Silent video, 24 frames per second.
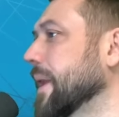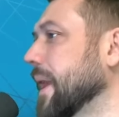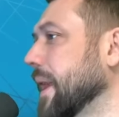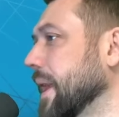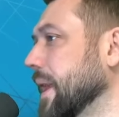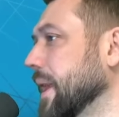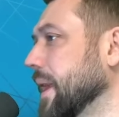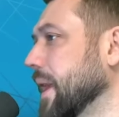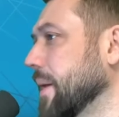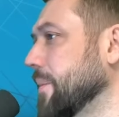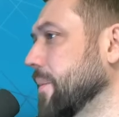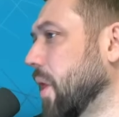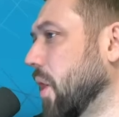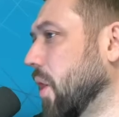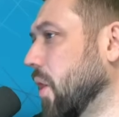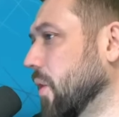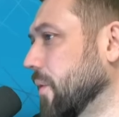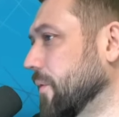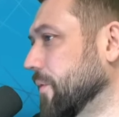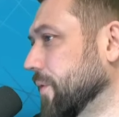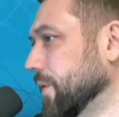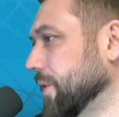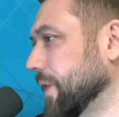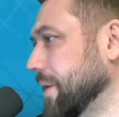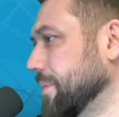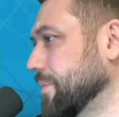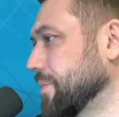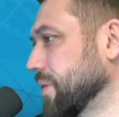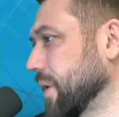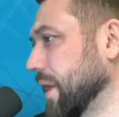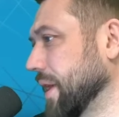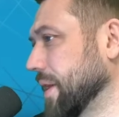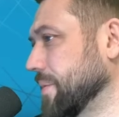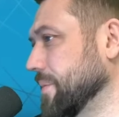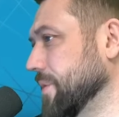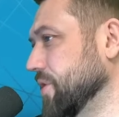Okay, I'm hopeful they
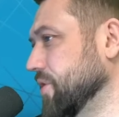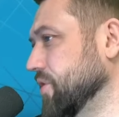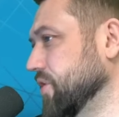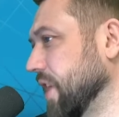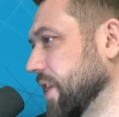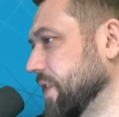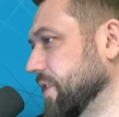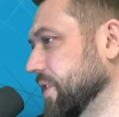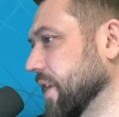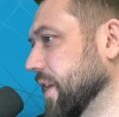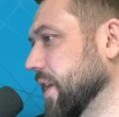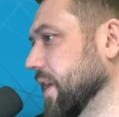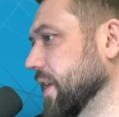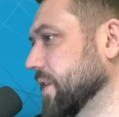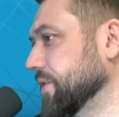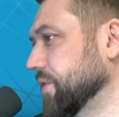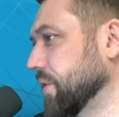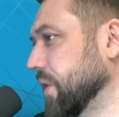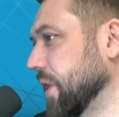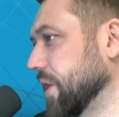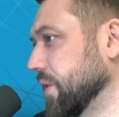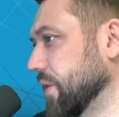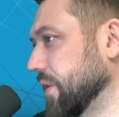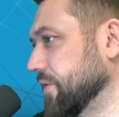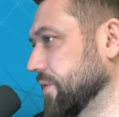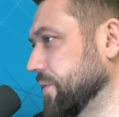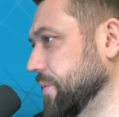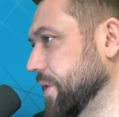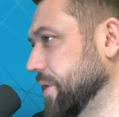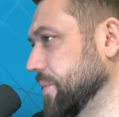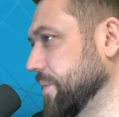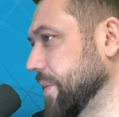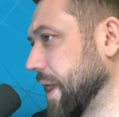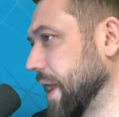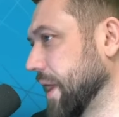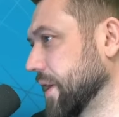break magenta, so I don't have to
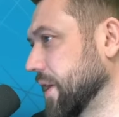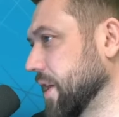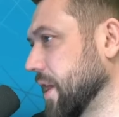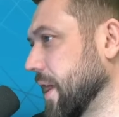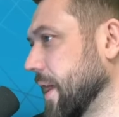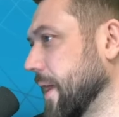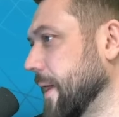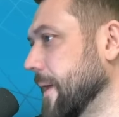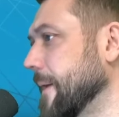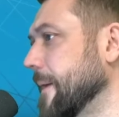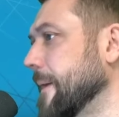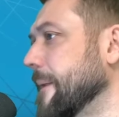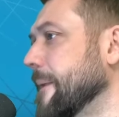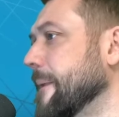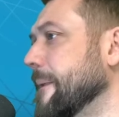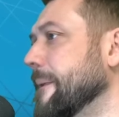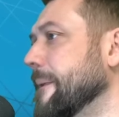be the bad guy.